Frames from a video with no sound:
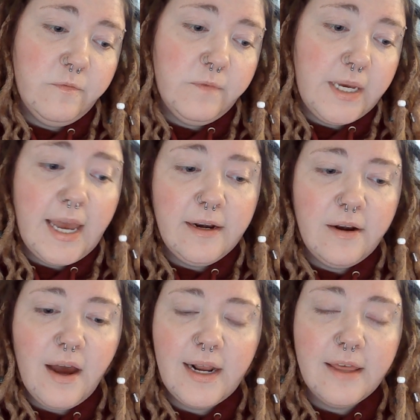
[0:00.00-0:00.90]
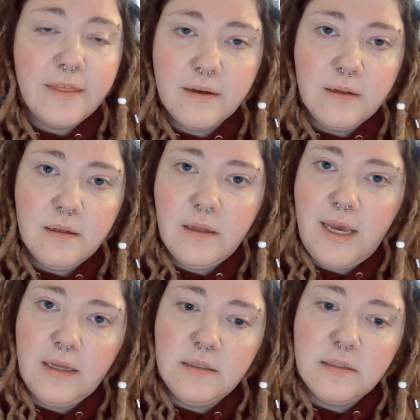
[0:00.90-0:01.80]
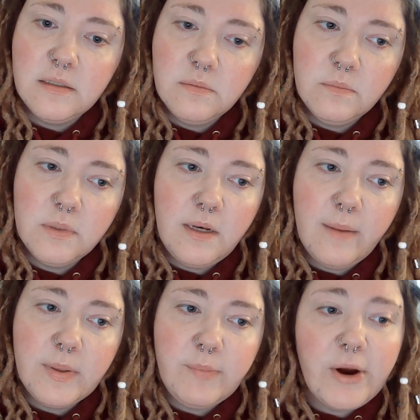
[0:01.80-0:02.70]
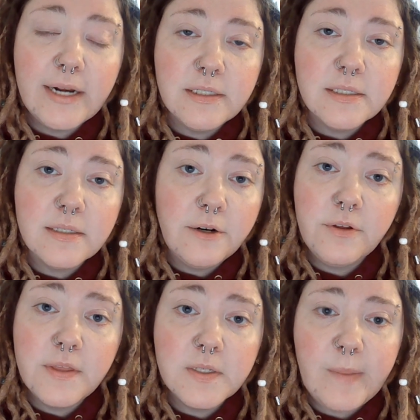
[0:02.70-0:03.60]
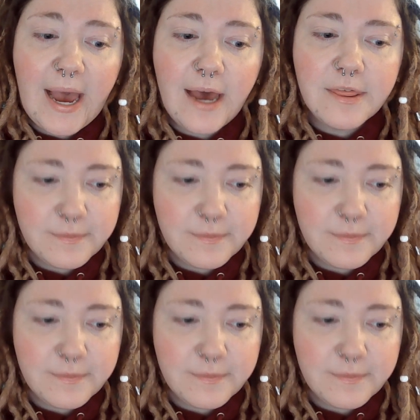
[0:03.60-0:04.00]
Again, not ethical and would not be practiced under this path.